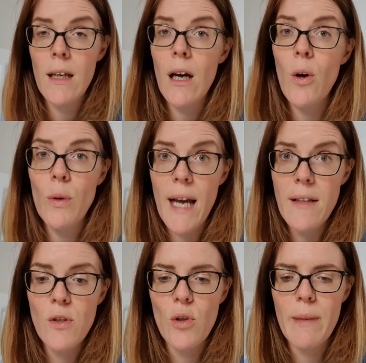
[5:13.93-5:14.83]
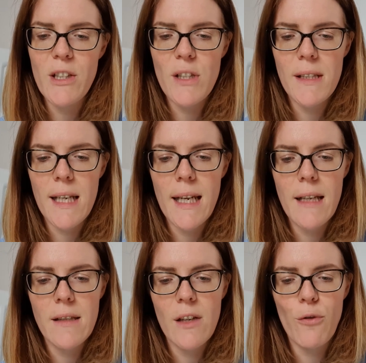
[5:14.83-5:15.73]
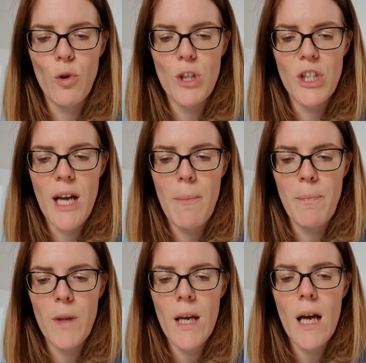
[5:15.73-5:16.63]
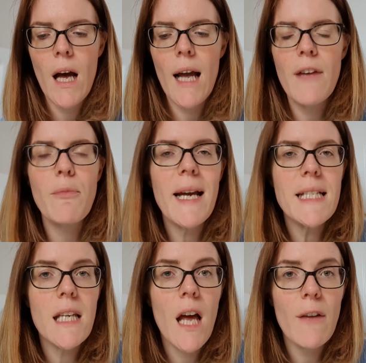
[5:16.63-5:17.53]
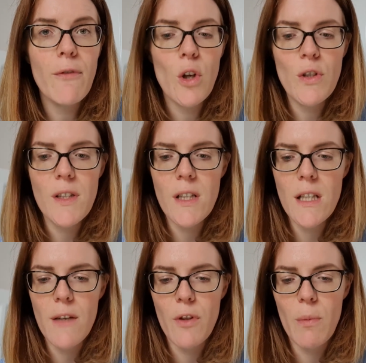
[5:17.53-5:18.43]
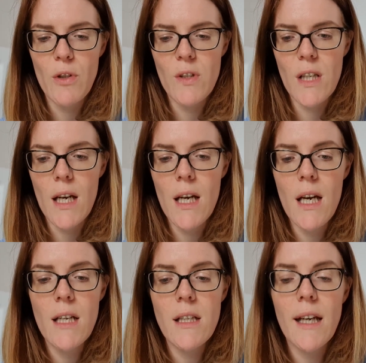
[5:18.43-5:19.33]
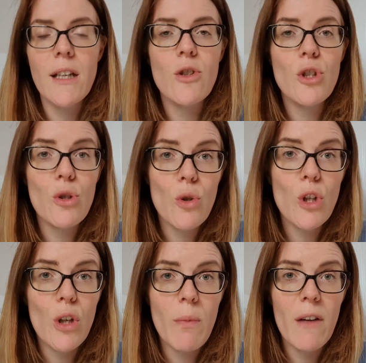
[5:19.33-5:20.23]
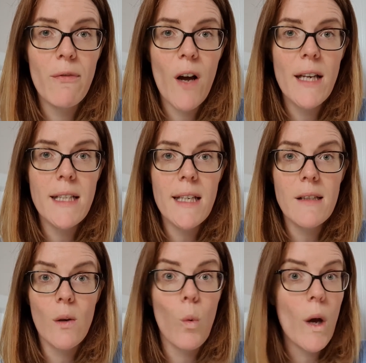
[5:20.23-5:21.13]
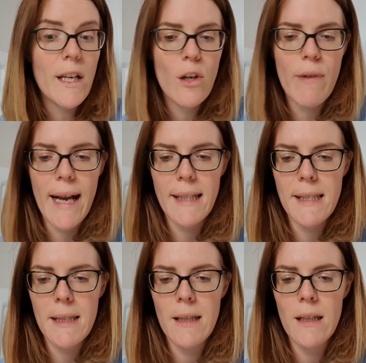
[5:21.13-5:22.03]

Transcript: Oh yes, Your Majesty, said Frawdysham. I have made a lifelong study of the monster, and I can assure you my findings are quite correct.